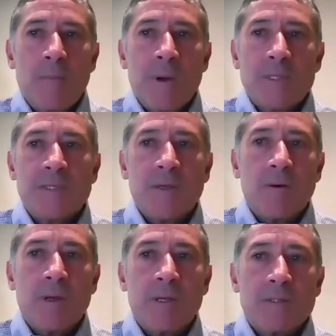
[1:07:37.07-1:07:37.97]
but
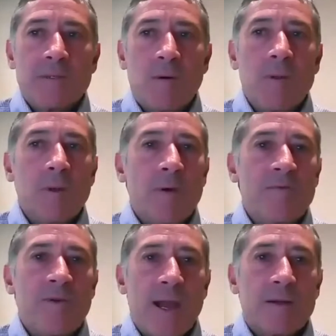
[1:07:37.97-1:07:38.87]
it's only
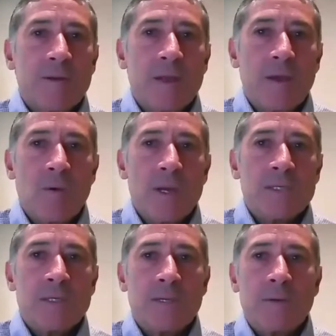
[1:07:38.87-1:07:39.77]
one factor in the
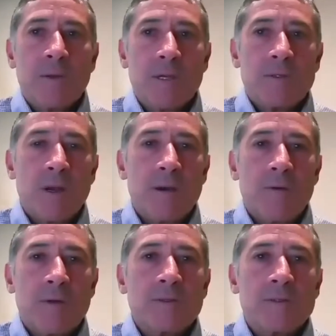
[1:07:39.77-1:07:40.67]
equation in trying
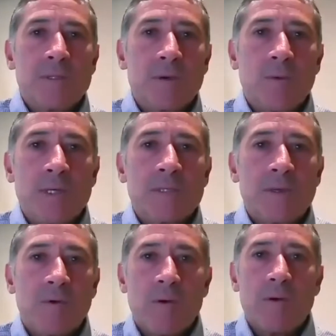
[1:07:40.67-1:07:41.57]
to reduce the
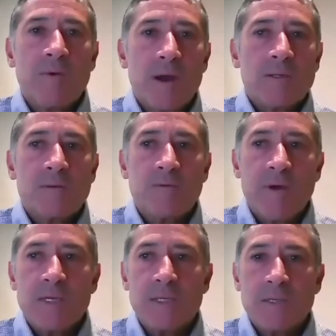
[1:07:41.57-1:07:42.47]
risk of coronavirus
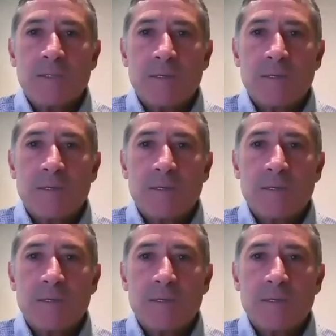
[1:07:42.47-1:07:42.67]
infections.